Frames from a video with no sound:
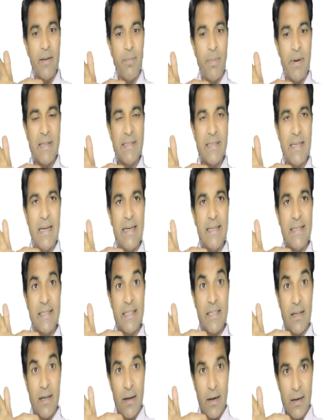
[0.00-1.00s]

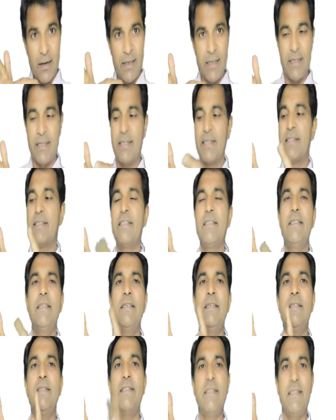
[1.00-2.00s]
represents current,
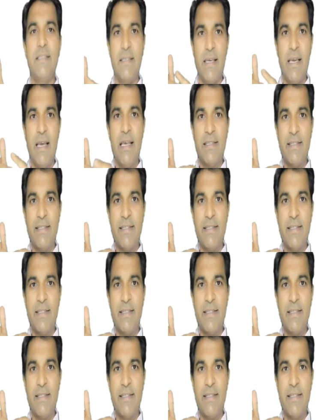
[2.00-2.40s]
CC,